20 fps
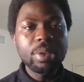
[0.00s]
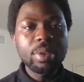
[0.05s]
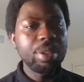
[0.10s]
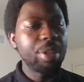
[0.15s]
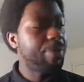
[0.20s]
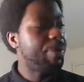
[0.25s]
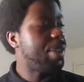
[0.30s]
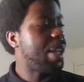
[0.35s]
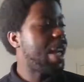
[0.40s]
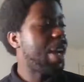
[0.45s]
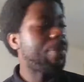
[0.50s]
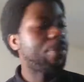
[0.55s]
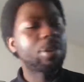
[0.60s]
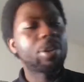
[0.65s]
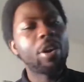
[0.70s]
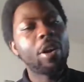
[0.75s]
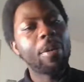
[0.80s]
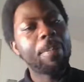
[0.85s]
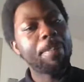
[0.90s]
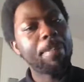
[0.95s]
if they have to
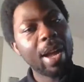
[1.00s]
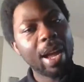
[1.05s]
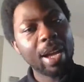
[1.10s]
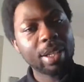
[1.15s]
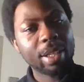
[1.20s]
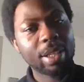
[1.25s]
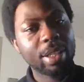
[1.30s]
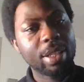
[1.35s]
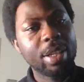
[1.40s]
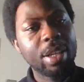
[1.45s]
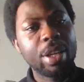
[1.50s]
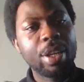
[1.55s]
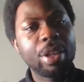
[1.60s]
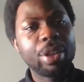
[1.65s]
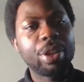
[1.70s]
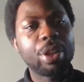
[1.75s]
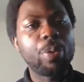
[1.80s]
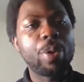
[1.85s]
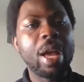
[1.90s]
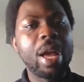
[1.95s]
come back,
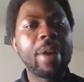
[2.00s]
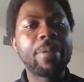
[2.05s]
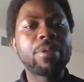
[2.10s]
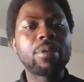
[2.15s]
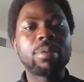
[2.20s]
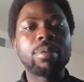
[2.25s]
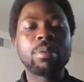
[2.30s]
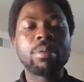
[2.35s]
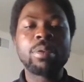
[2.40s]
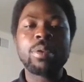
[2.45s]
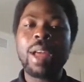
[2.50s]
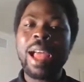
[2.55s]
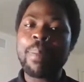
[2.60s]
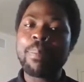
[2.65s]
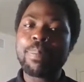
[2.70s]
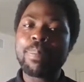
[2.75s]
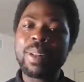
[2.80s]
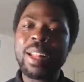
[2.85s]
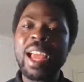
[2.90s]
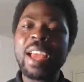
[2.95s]
then we have to
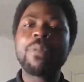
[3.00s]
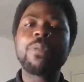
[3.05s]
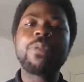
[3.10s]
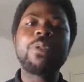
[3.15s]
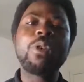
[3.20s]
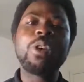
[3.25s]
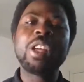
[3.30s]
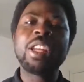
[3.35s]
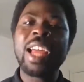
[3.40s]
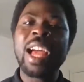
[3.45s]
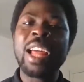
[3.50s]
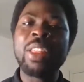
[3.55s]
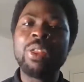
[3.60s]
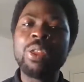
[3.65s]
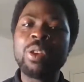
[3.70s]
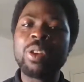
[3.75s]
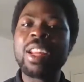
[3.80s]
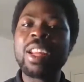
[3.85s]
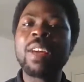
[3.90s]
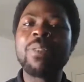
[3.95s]
apply for
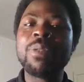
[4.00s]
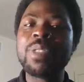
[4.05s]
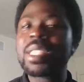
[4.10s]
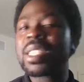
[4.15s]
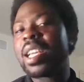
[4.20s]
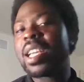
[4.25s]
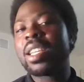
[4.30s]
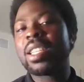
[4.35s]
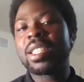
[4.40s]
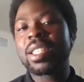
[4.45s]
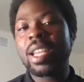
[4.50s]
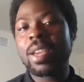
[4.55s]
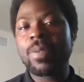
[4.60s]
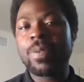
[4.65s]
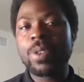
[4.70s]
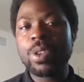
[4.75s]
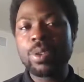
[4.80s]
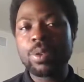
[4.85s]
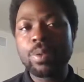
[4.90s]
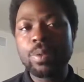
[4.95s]
another visa
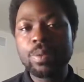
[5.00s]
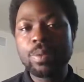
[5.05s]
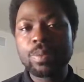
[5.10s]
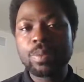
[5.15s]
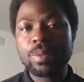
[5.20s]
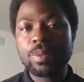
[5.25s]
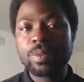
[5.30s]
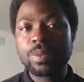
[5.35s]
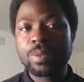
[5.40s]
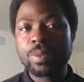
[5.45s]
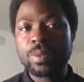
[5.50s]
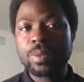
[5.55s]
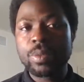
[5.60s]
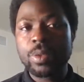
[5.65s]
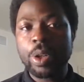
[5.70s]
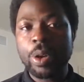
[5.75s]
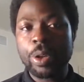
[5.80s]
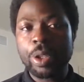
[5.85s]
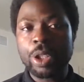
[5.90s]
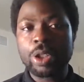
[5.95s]
interview,
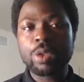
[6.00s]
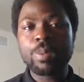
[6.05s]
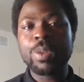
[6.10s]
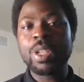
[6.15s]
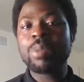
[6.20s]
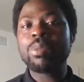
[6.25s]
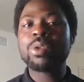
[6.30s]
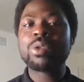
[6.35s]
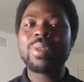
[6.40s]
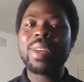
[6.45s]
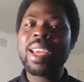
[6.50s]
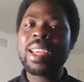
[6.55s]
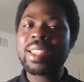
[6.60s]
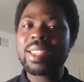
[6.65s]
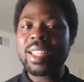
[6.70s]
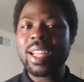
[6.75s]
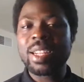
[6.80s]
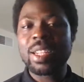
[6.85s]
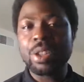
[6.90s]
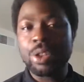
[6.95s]
okay, to be able to
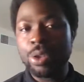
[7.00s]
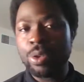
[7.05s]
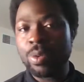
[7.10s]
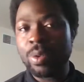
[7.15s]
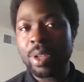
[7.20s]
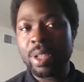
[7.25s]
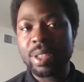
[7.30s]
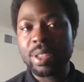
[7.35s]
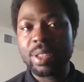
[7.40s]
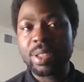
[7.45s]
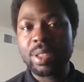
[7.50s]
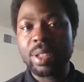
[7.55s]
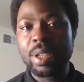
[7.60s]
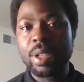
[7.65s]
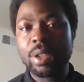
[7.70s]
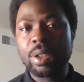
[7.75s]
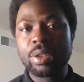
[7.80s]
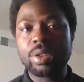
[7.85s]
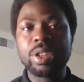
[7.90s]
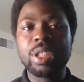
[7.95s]
enter the US.
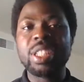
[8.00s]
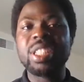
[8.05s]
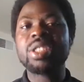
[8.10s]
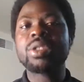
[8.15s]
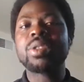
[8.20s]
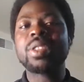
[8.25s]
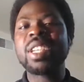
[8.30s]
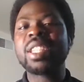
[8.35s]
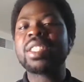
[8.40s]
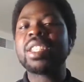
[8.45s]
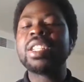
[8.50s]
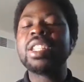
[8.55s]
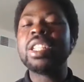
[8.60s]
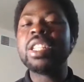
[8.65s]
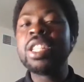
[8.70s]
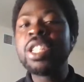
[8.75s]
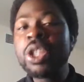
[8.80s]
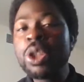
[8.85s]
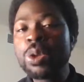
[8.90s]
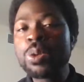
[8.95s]
So they need to get a
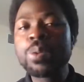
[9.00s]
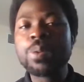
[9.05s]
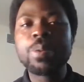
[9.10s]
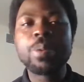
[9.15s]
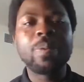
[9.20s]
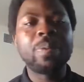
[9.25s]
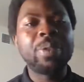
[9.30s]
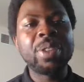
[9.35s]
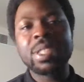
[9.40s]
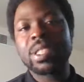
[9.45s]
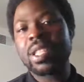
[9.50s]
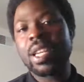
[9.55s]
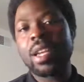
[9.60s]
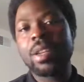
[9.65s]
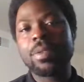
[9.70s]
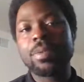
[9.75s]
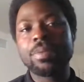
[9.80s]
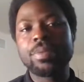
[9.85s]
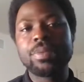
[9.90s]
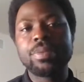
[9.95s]
new visa.
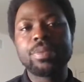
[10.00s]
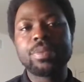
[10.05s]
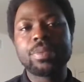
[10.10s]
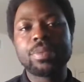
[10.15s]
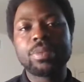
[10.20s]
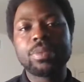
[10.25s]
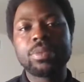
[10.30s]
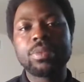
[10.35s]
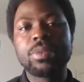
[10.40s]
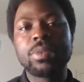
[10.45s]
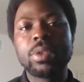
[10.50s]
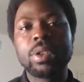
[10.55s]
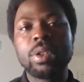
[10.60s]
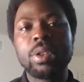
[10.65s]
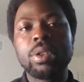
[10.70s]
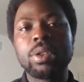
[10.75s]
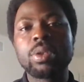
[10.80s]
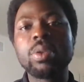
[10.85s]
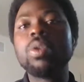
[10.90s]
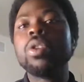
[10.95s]

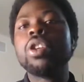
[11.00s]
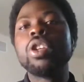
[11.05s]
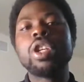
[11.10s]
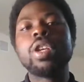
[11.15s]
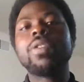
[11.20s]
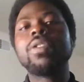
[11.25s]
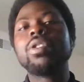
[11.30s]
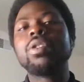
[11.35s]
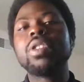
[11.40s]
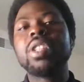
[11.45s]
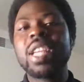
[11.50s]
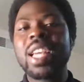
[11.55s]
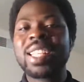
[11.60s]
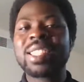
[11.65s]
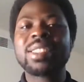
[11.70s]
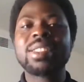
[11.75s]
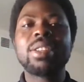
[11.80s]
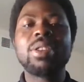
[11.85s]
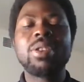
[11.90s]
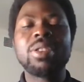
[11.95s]
So even though they are
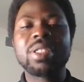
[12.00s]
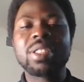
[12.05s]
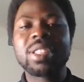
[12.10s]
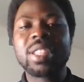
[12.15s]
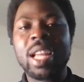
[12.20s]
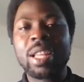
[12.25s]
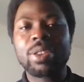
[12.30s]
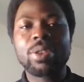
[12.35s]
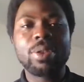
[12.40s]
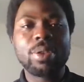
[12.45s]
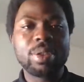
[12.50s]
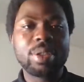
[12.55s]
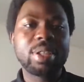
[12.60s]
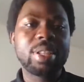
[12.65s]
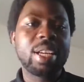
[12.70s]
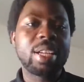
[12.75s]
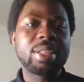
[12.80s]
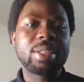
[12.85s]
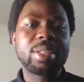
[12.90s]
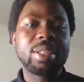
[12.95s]
still on status, they
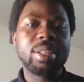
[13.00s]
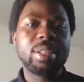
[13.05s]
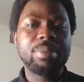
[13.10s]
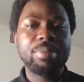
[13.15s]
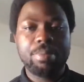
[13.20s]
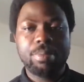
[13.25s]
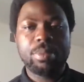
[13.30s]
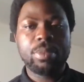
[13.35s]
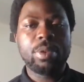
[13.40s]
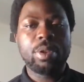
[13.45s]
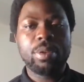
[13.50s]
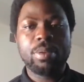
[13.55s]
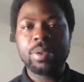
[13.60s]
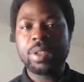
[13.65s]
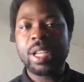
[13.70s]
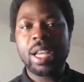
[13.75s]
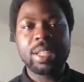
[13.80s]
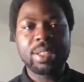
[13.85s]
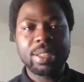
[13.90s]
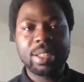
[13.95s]
are still
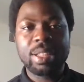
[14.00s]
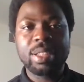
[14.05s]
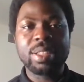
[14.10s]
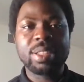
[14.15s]
in